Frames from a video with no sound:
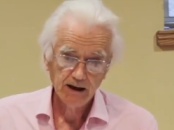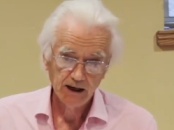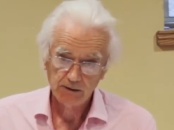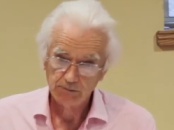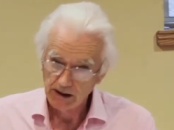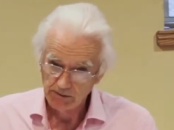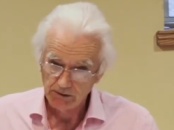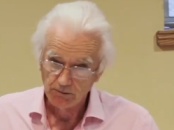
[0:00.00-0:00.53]

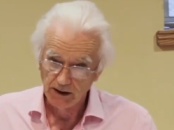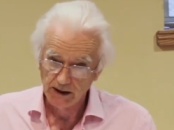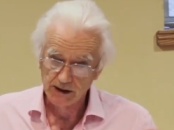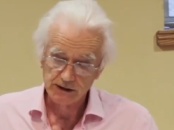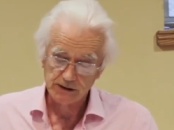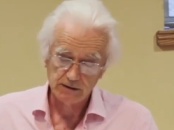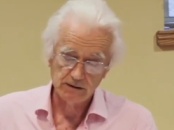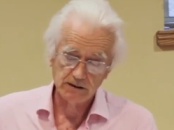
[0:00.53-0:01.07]
And away we
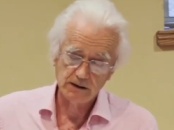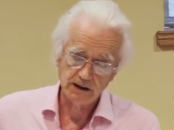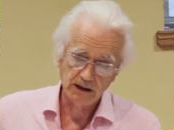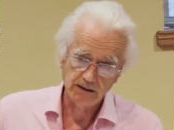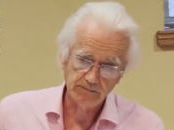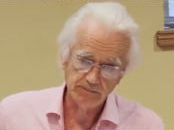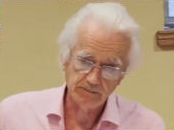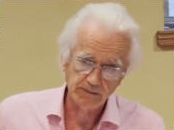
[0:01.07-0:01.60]
went, and
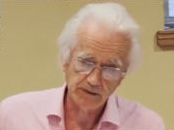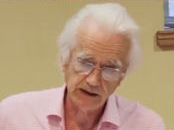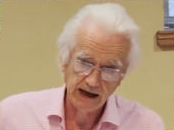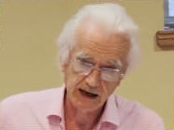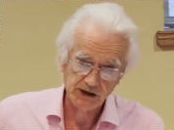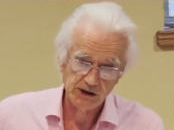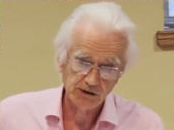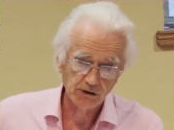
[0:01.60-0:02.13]

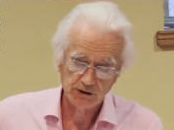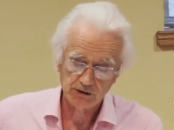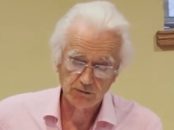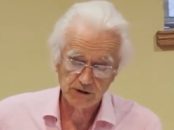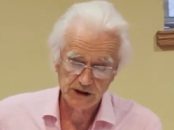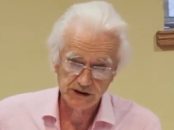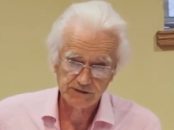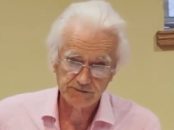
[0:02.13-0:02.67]
Anthony got
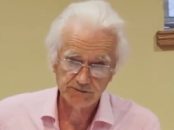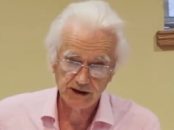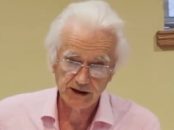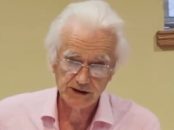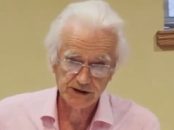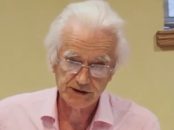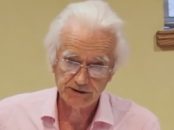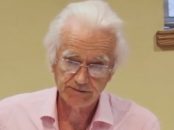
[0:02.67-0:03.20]
all his
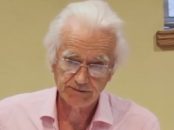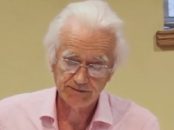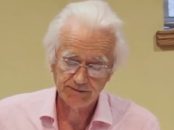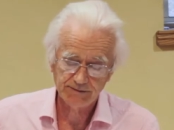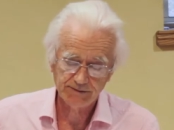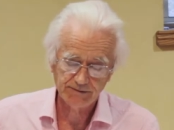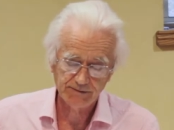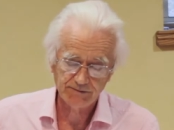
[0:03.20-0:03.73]
friends
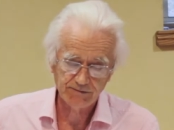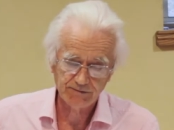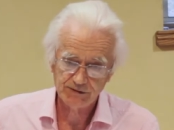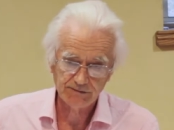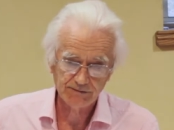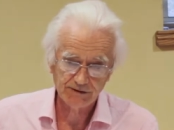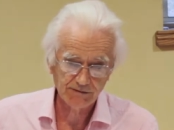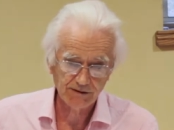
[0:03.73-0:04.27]

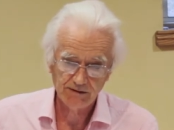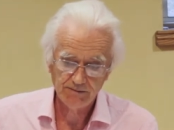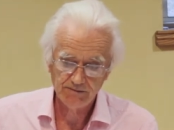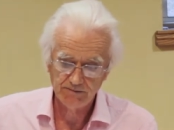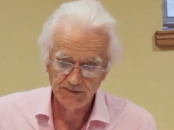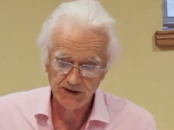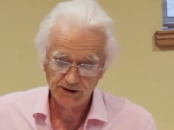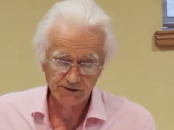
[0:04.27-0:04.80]
to
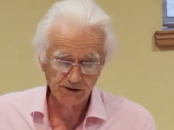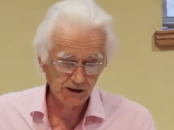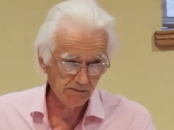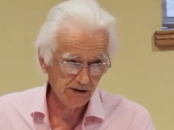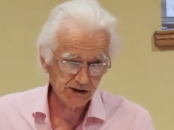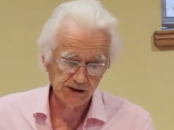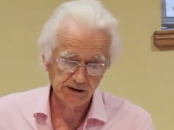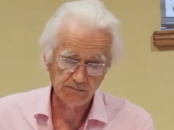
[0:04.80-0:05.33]
be on the
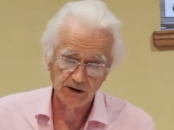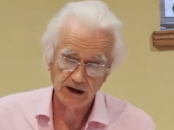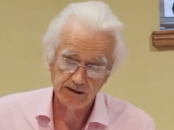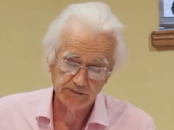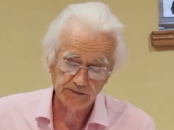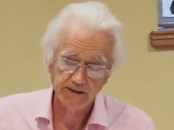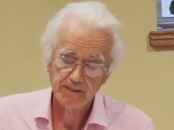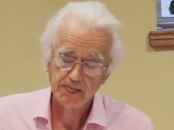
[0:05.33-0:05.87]
committee and what
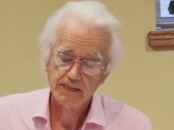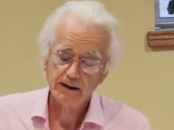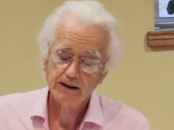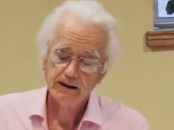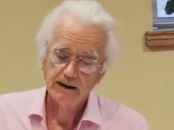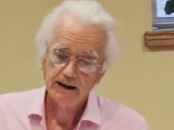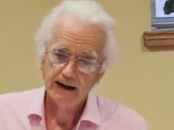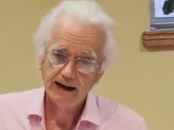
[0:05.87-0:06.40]
have you.
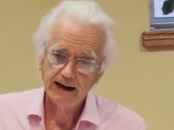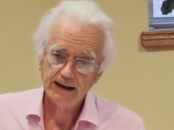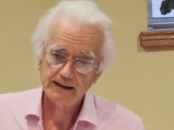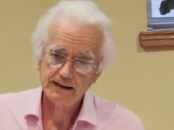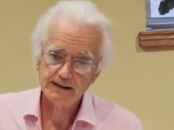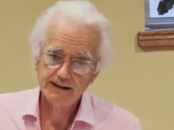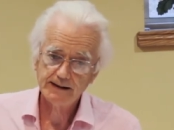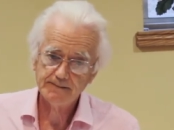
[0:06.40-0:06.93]

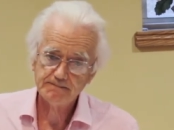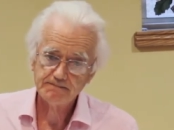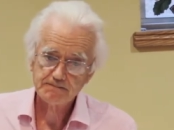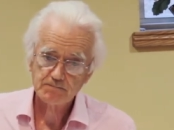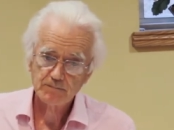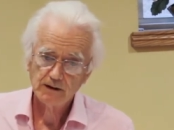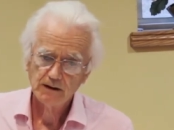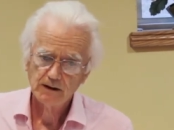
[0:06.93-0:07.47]
And
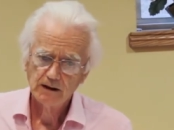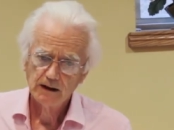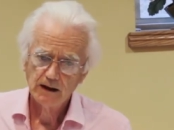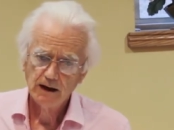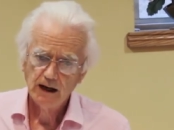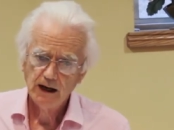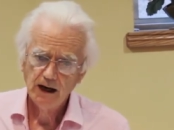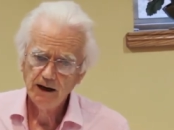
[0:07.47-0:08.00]

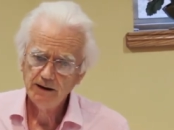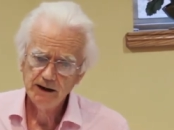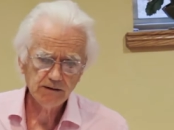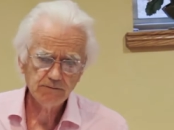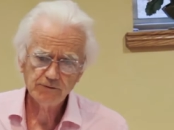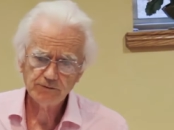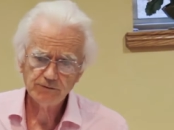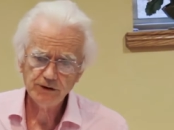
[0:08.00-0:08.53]

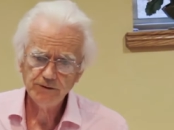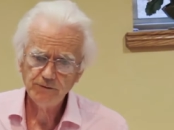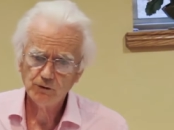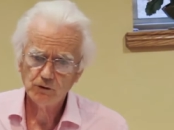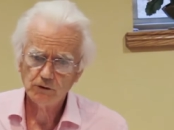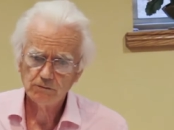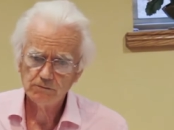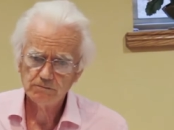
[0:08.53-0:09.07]
then 3 or
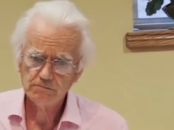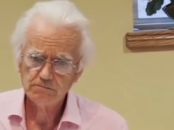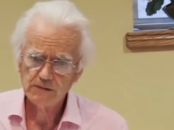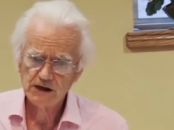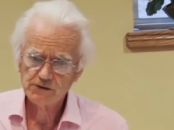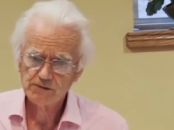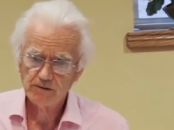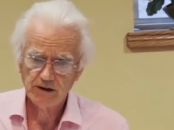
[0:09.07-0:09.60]
4
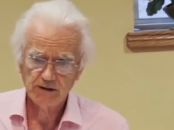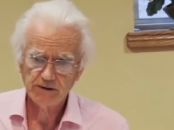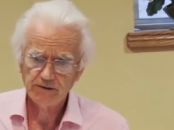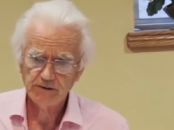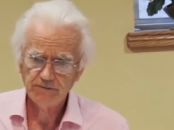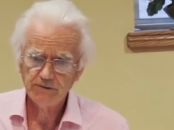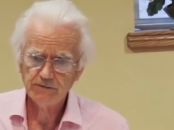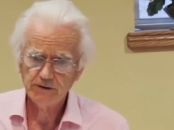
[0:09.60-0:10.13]
months,
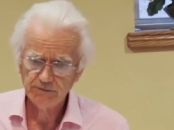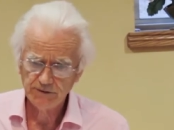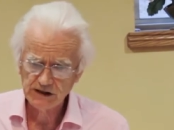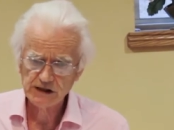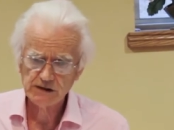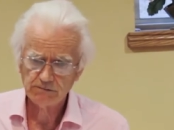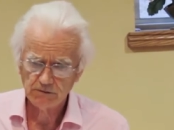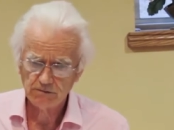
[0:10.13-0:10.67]
the
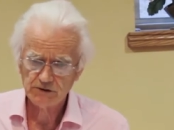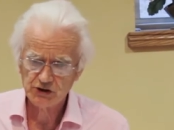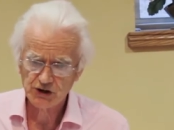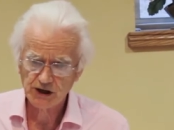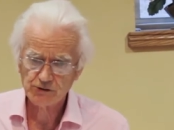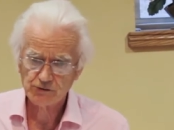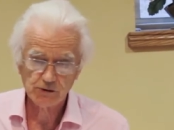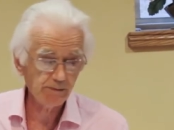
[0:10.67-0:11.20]
festival was
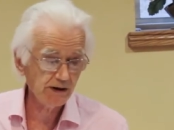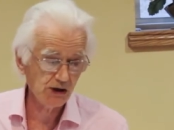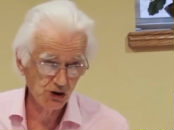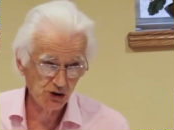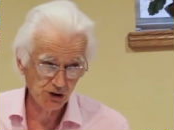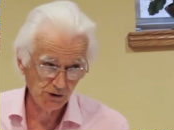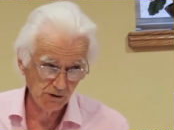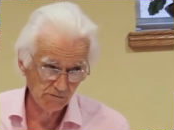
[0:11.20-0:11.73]
scheduled to be
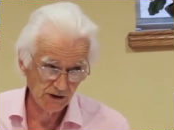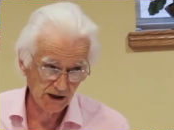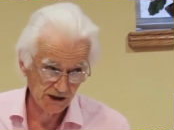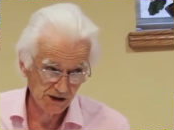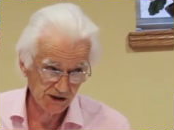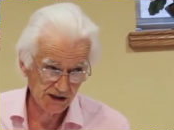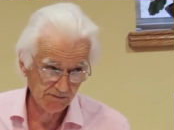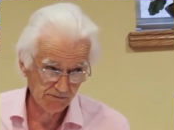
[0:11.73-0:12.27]
in June of
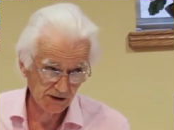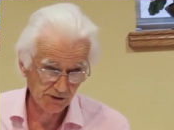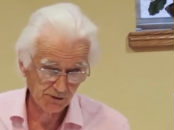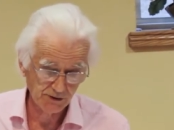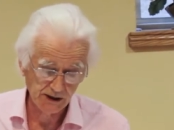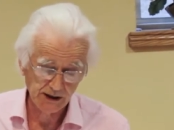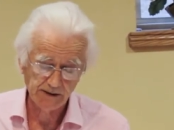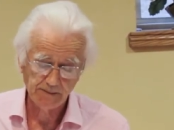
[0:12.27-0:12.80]

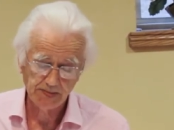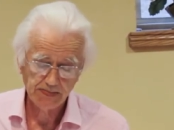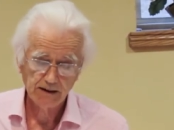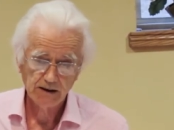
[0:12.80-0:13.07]
1973,